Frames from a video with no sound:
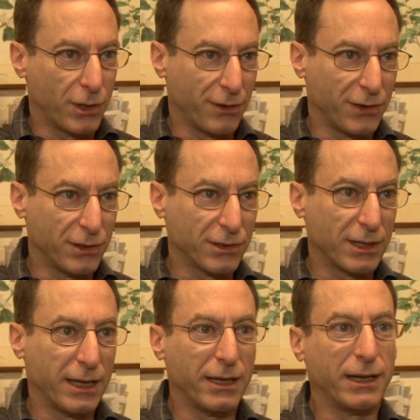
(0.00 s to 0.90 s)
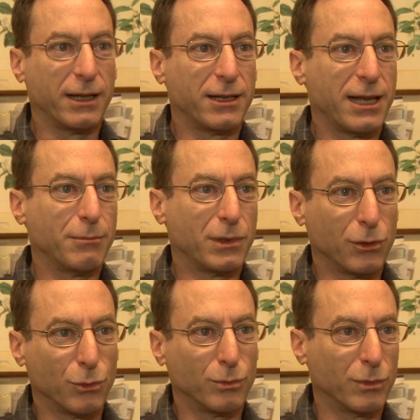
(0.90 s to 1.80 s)
coffees in an attempt
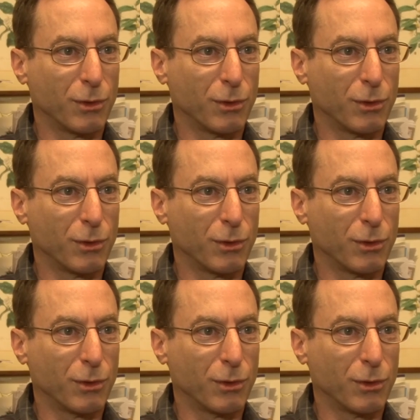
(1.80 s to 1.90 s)
to